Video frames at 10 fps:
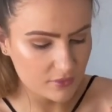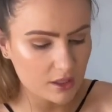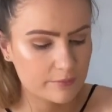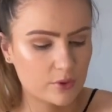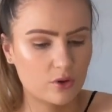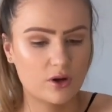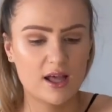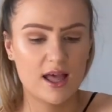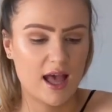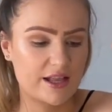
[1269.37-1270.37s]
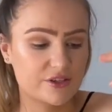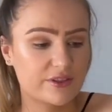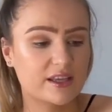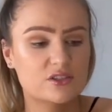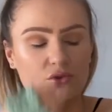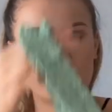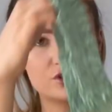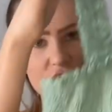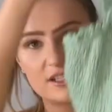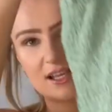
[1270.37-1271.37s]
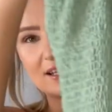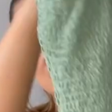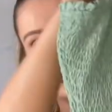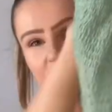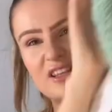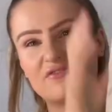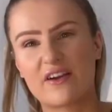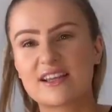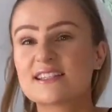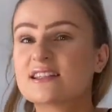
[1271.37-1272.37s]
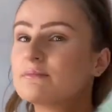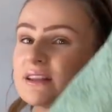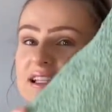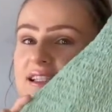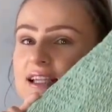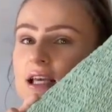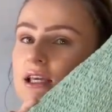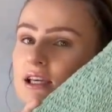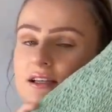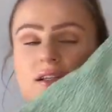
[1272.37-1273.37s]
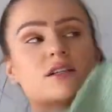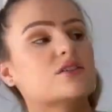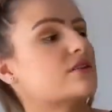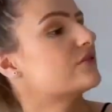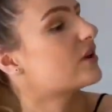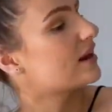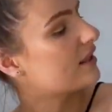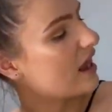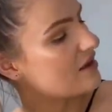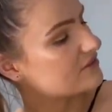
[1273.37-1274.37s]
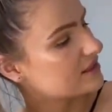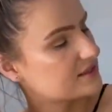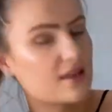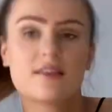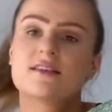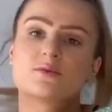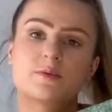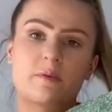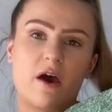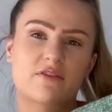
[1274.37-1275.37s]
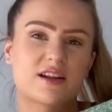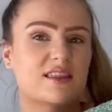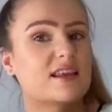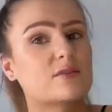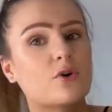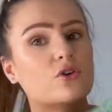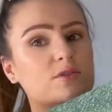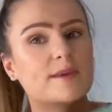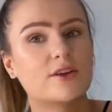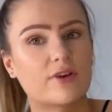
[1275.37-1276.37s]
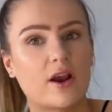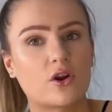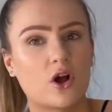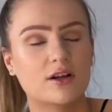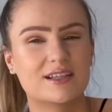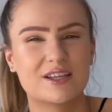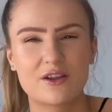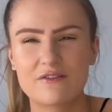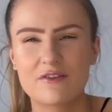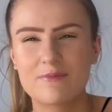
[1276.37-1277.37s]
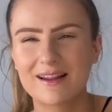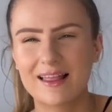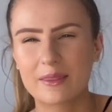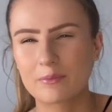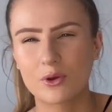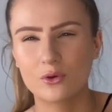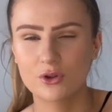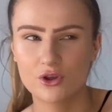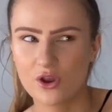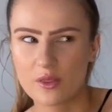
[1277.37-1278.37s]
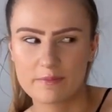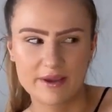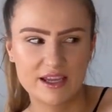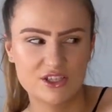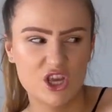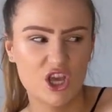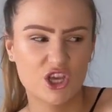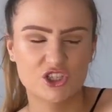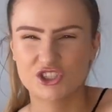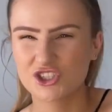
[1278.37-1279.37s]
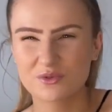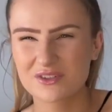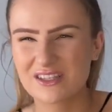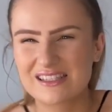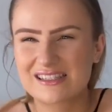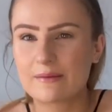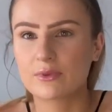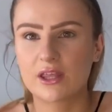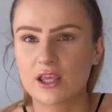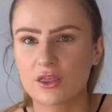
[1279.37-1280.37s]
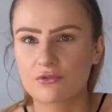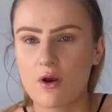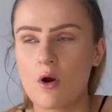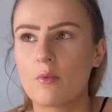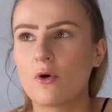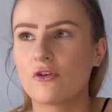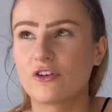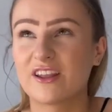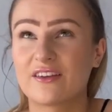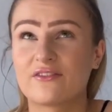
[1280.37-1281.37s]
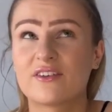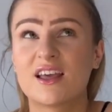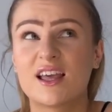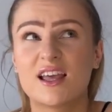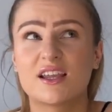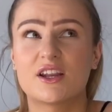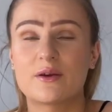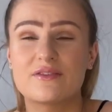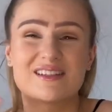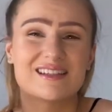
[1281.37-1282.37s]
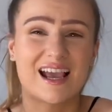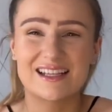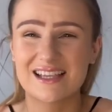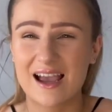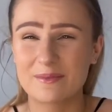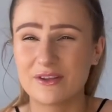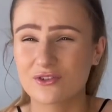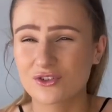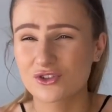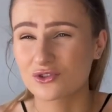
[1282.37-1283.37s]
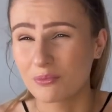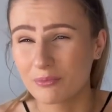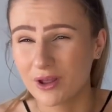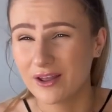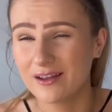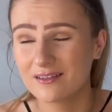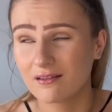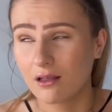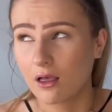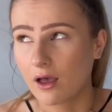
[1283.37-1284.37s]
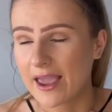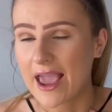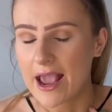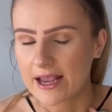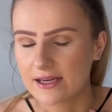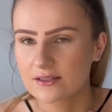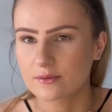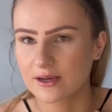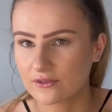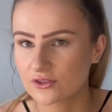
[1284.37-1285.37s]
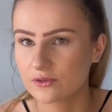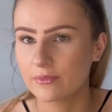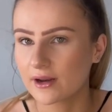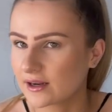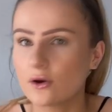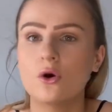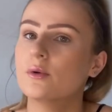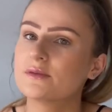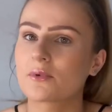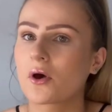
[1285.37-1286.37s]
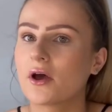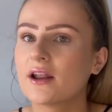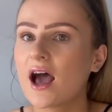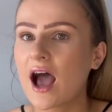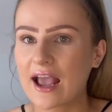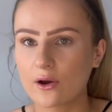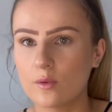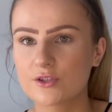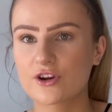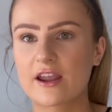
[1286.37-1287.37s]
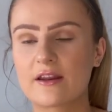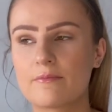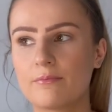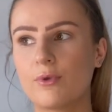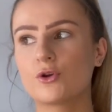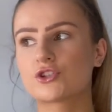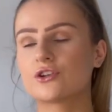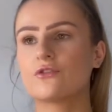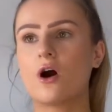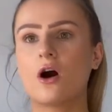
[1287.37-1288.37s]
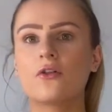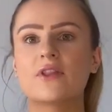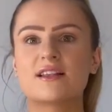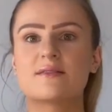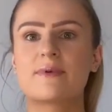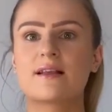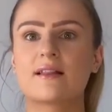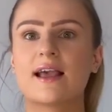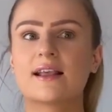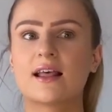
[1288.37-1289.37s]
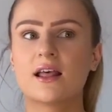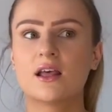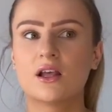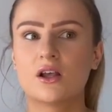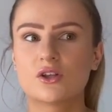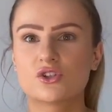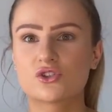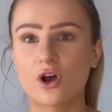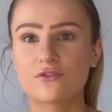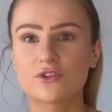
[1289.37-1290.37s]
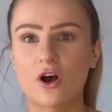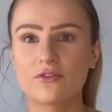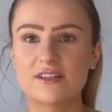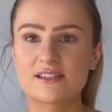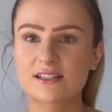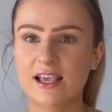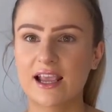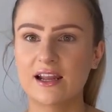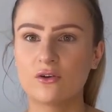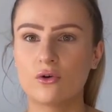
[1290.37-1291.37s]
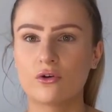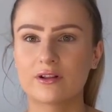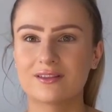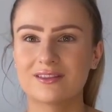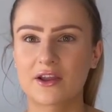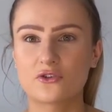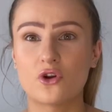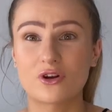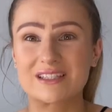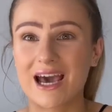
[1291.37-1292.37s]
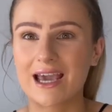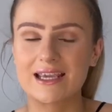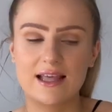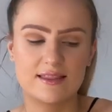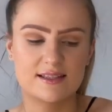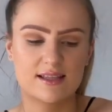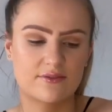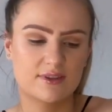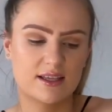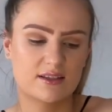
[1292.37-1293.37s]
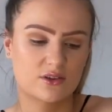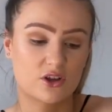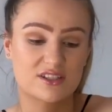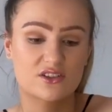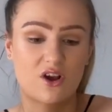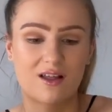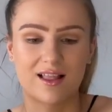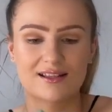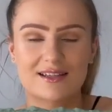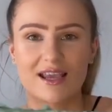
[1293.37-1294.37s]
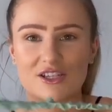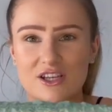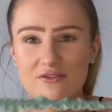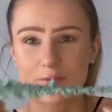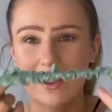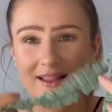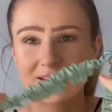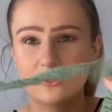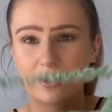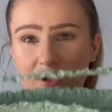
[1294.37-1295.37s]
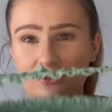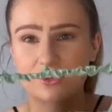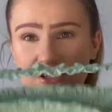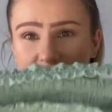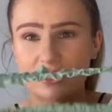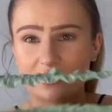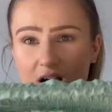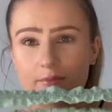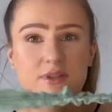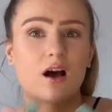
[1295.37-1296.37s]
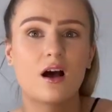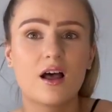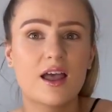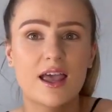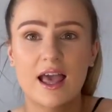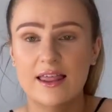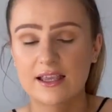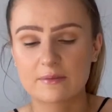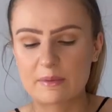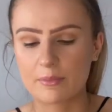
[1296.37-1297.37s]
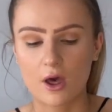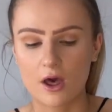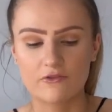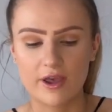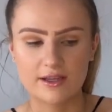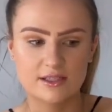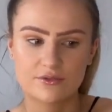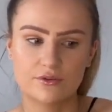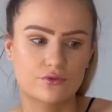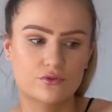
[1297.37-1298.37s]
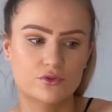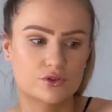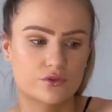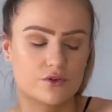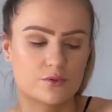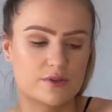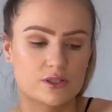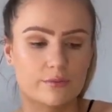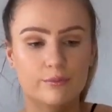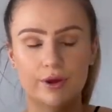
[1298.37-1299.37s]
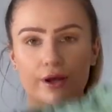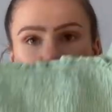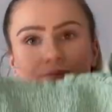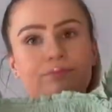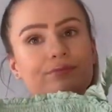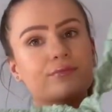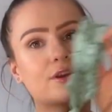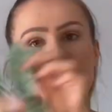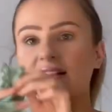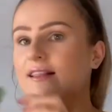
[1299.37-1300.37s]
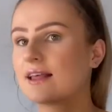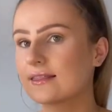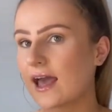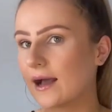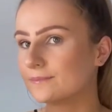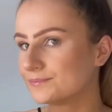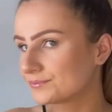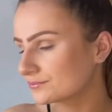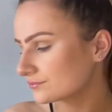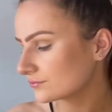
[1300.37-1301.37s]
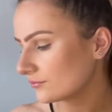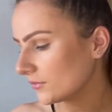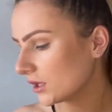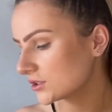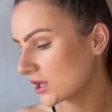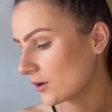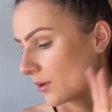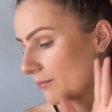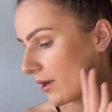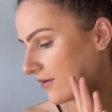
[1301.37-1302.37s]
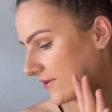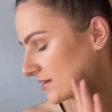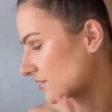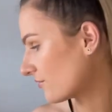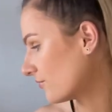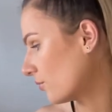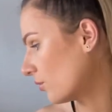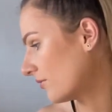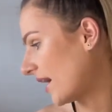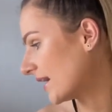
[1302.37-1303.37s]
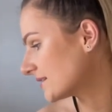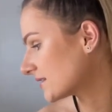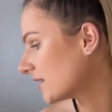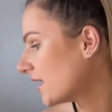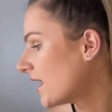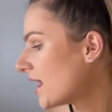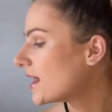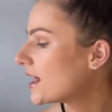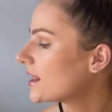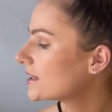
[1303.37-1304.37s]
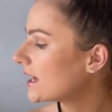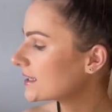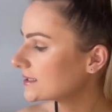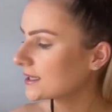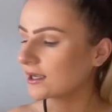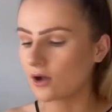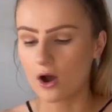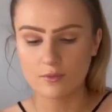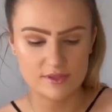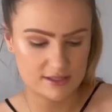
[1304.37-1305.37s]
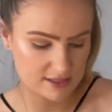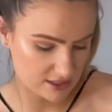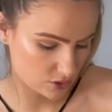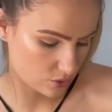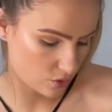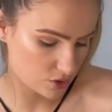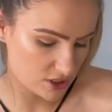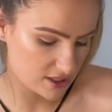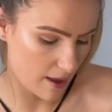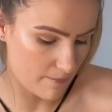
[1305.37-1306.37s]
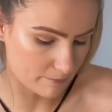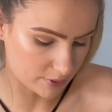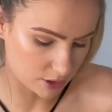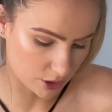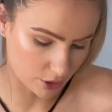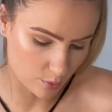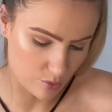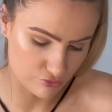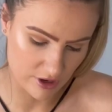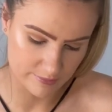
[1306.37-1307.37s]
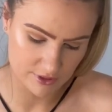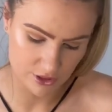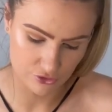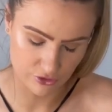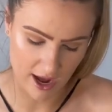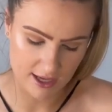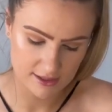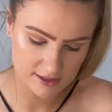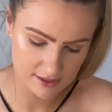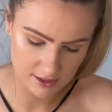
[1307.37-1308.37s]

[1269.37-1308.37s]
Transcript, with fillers: But I do think it's gorgeous and it's just something very simplistic. So if you kind of have that style then this would be perfect. I think it would also be great on holiday. You know if you're feeling like the pool or you're going to the beach because you just want something simple that you can throw up or if you know if it's nighttime and you've got sunburn I hate when I got sunburn I always burn. I always try and put stuff on that's a bit like softer on the skin or like not tight and this definitely is because it's got elastation everywhere like look how stretchy these arms are I think it'd be perfect if you've suffered with sunburn or anything like that. So perfect for that. Next thing I got was this gorgeous blue ribbed dress.